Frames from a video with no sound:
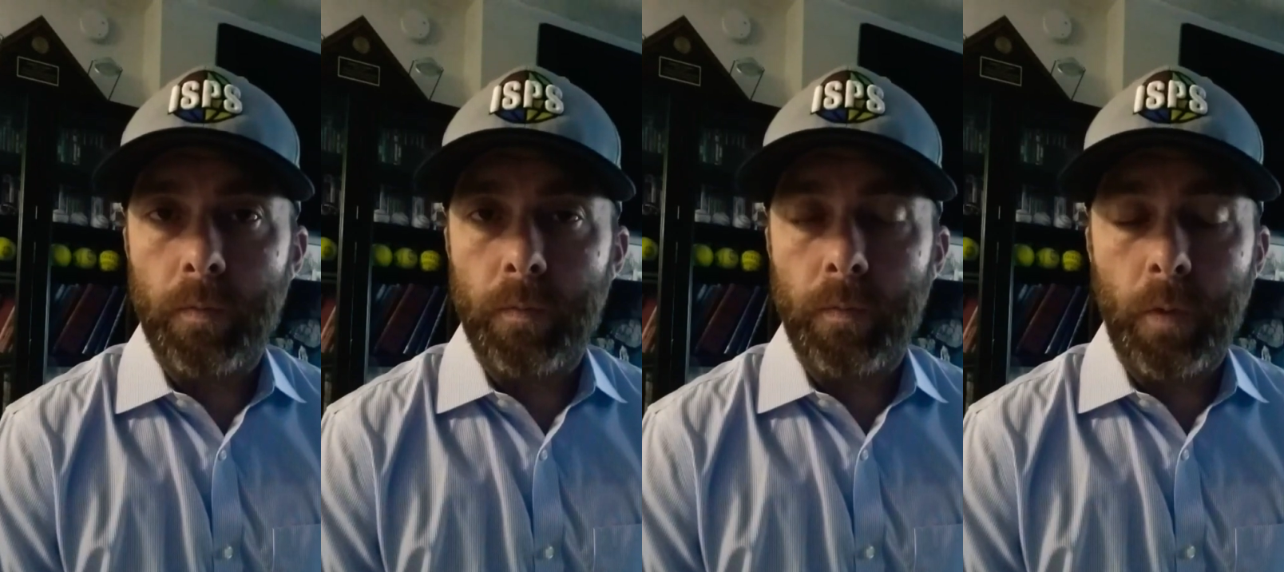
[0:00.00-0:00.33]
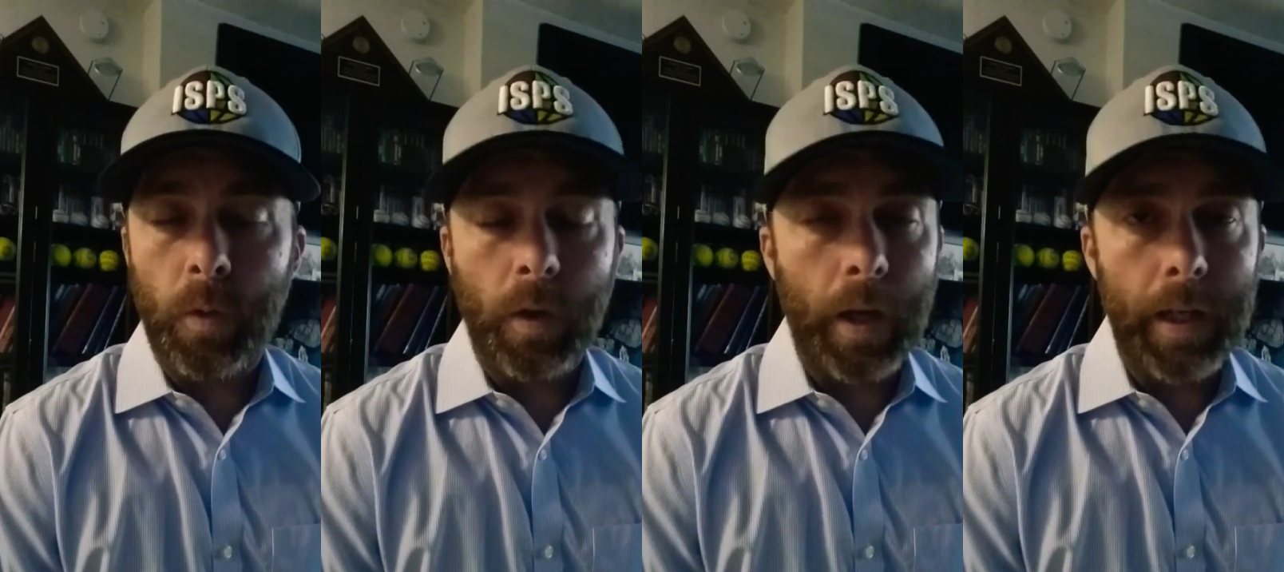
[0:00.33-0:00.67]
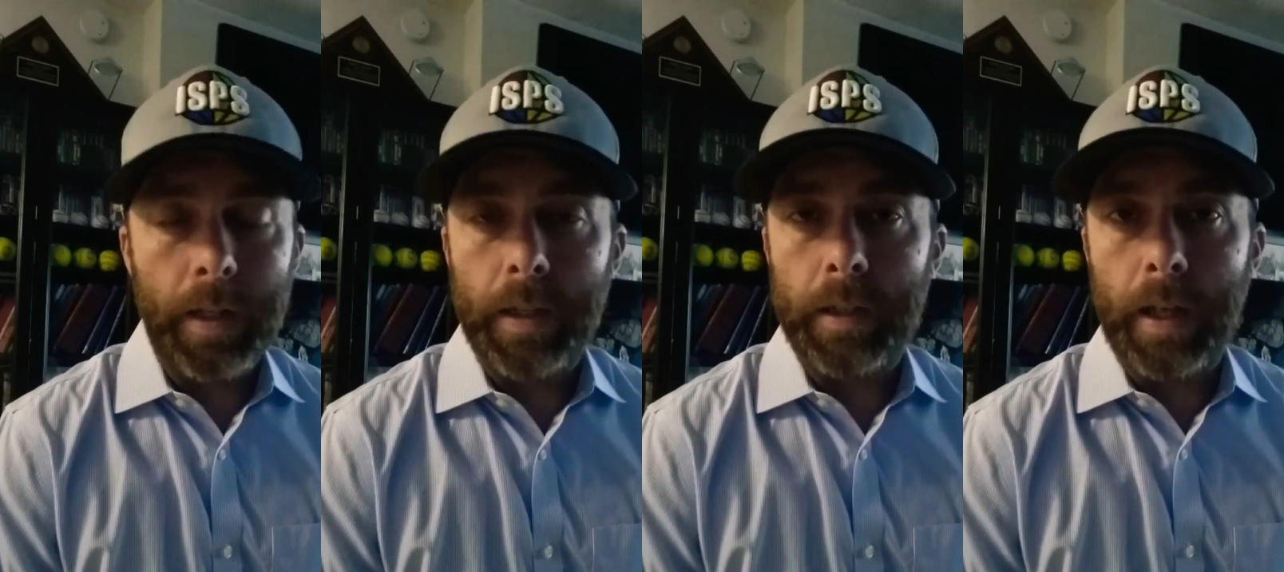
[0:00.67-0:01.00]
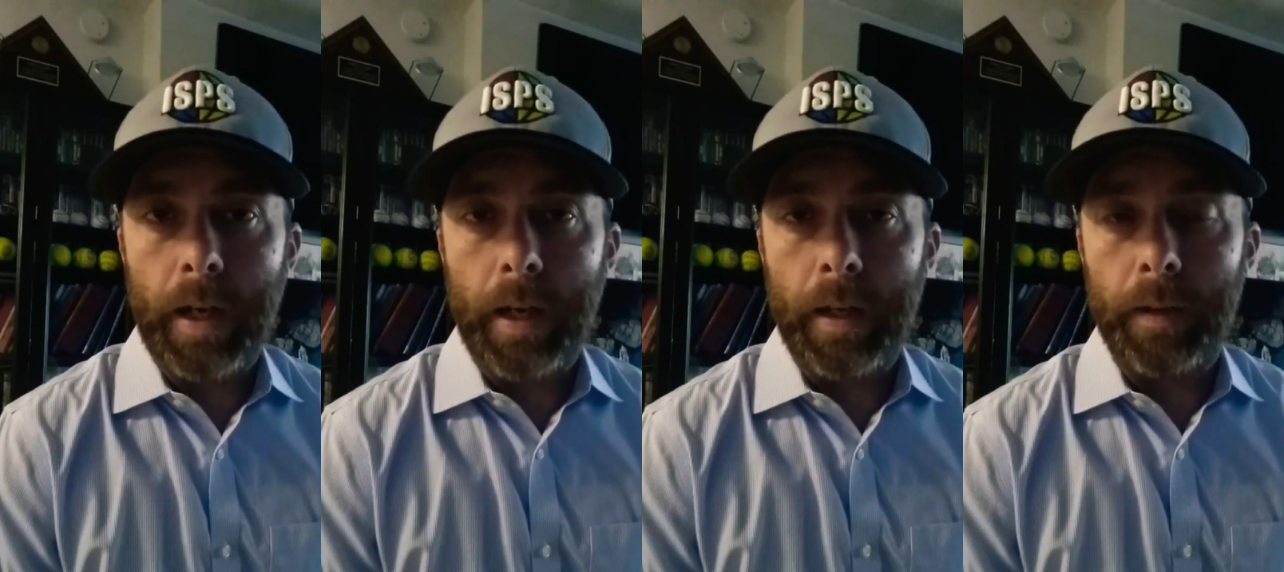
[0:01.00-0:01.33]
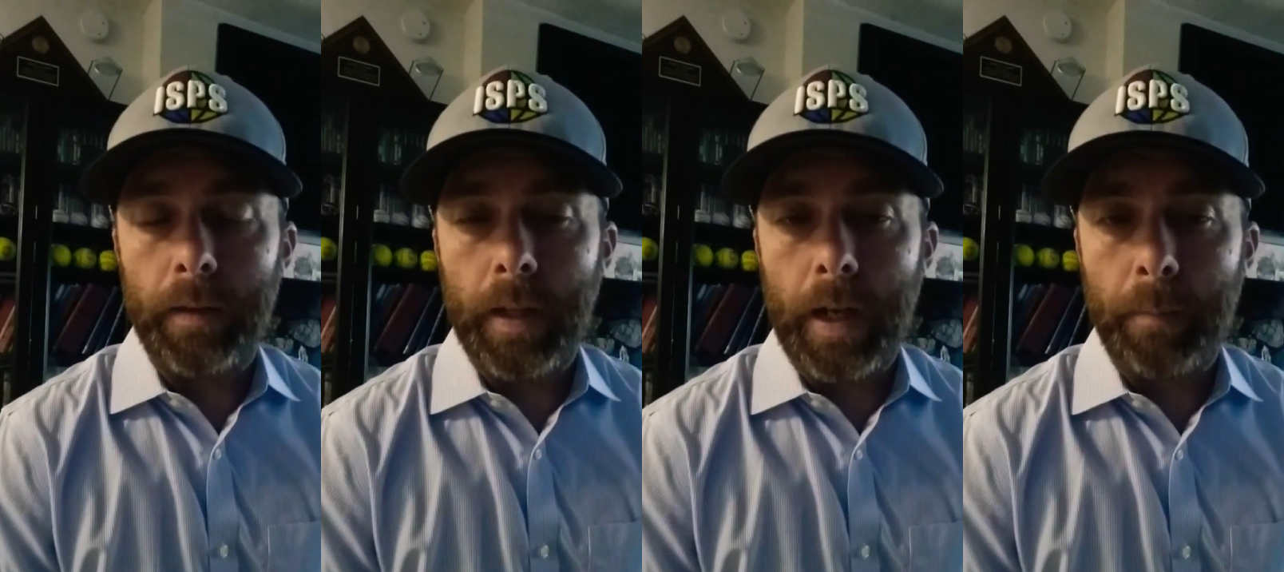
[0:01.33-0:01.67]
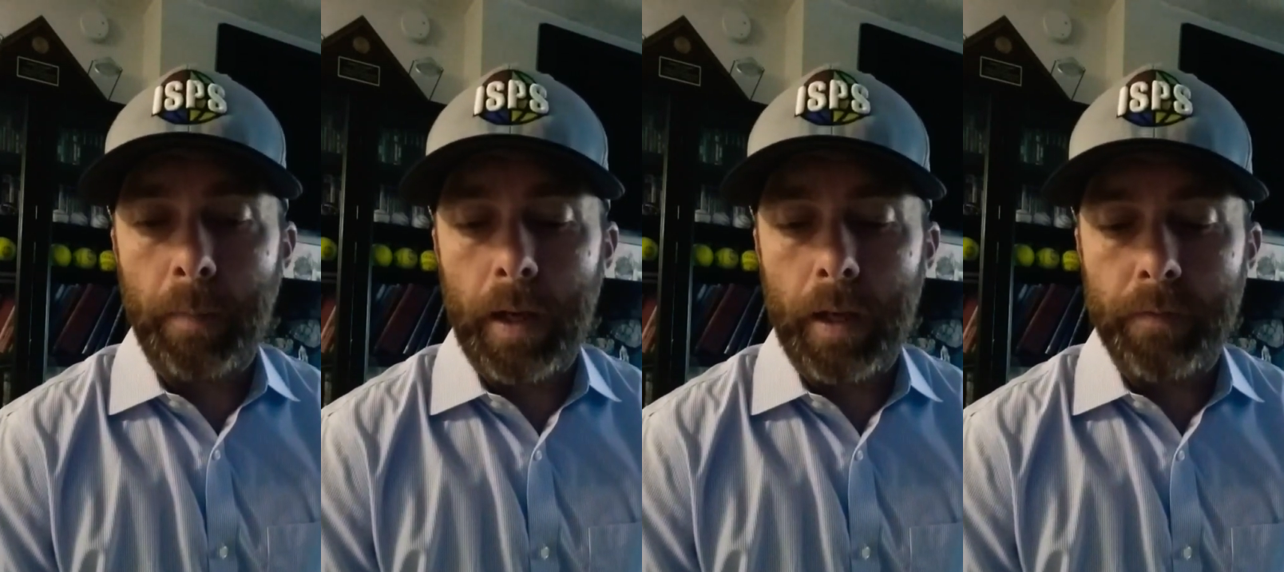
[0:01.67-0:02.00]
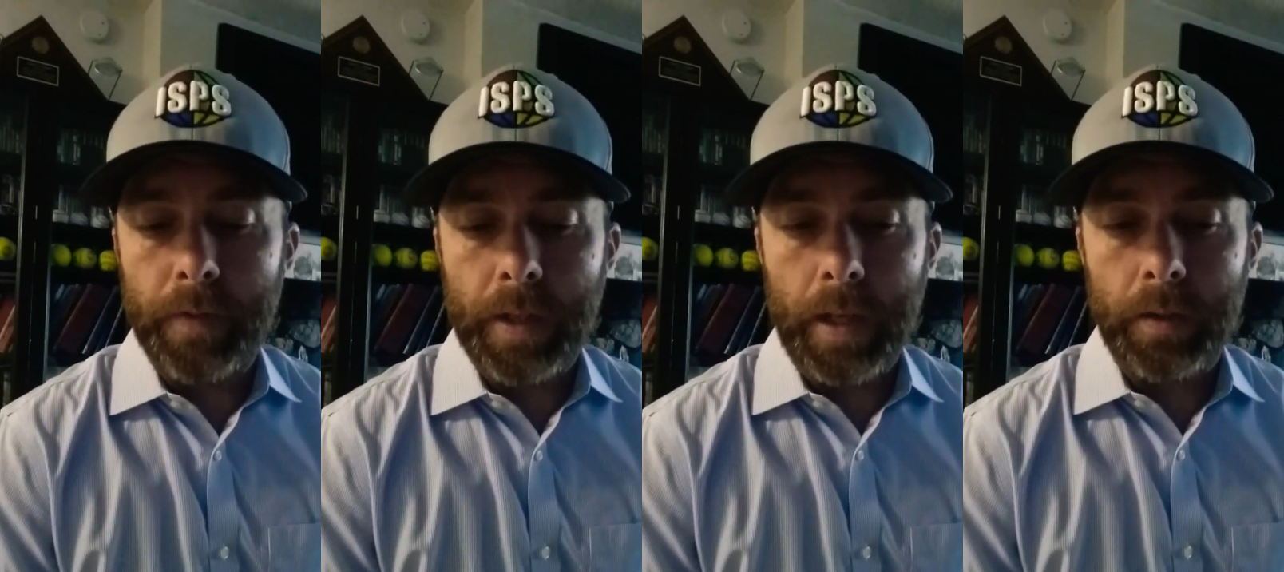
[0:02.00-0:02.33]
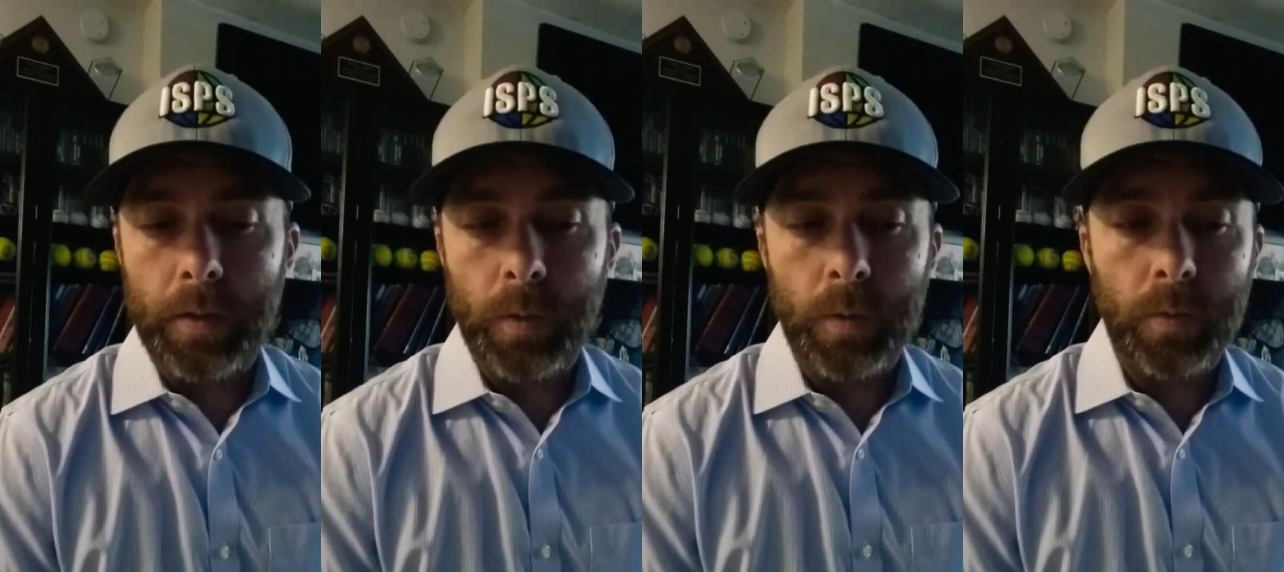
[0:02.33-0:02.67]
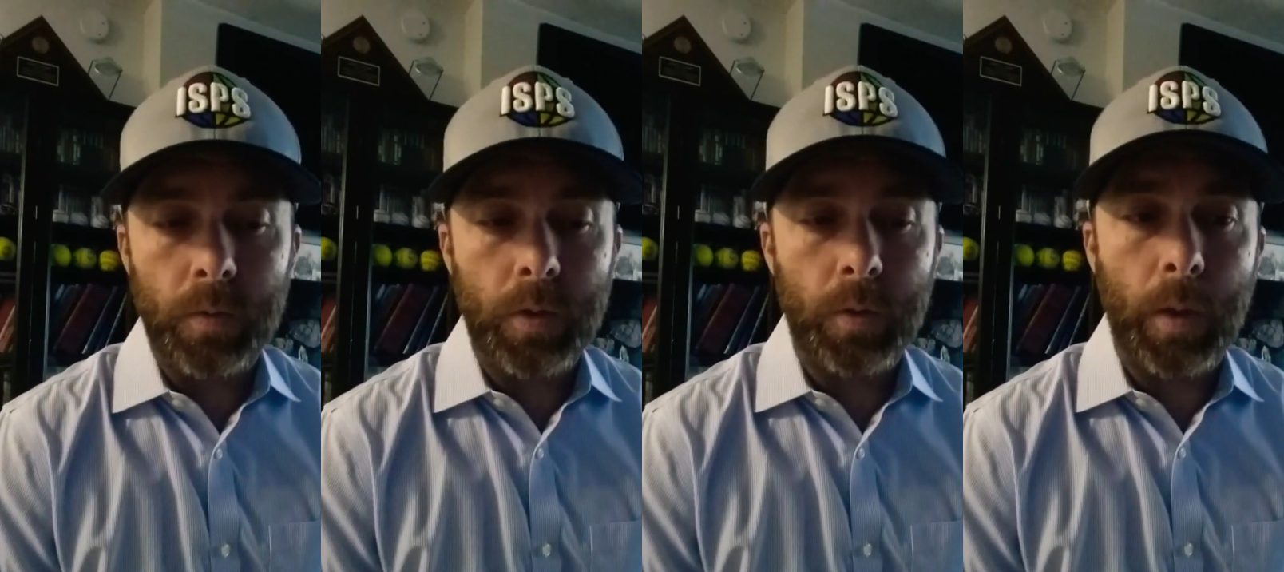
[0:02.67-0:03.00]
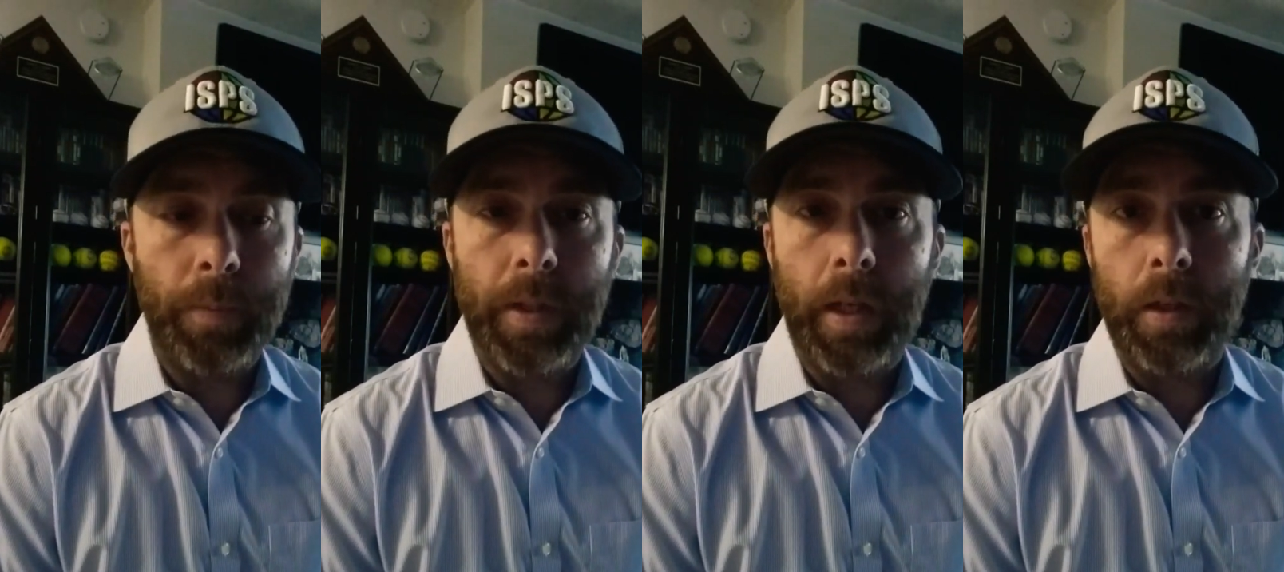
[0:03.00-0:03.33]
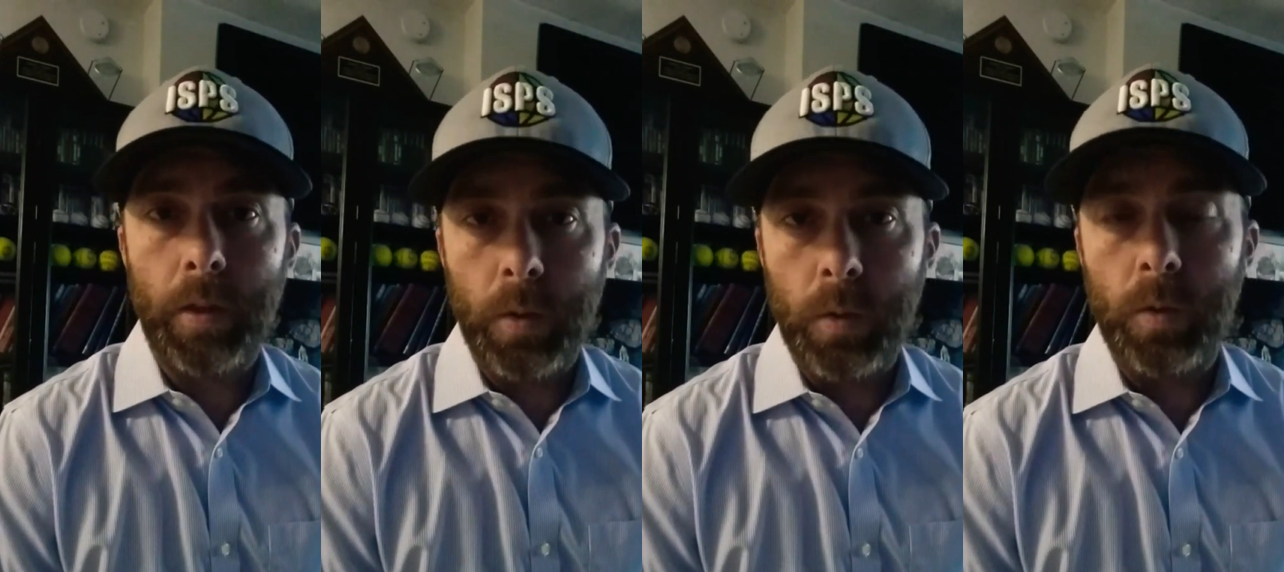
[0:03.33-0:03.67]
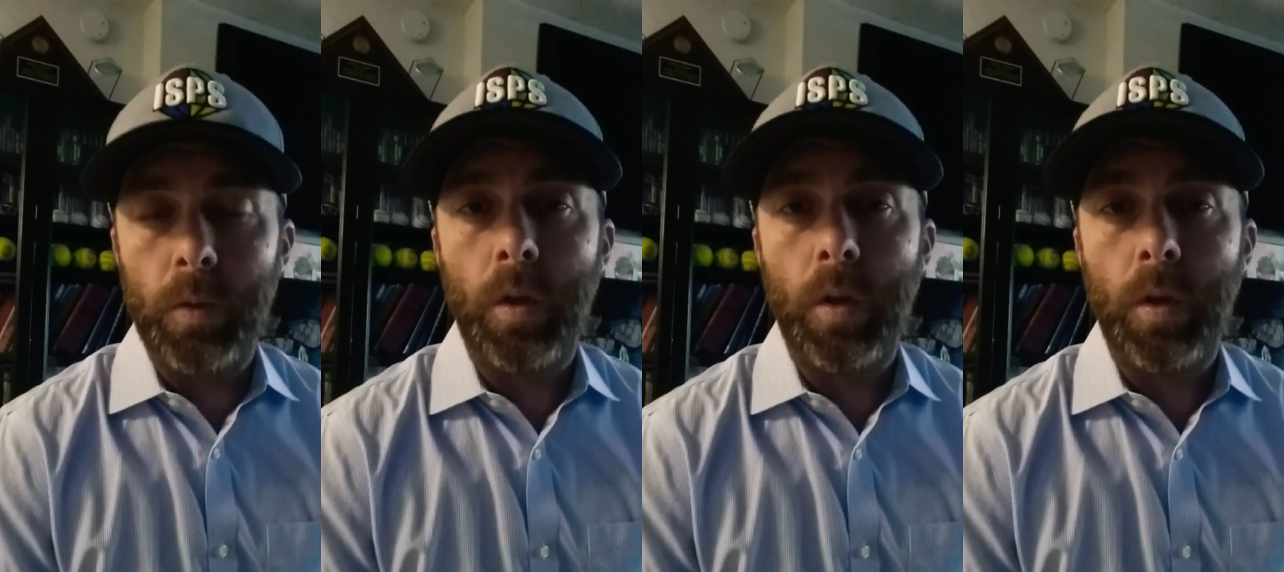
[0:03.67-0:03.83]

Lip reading: anything that I might have said to upset you,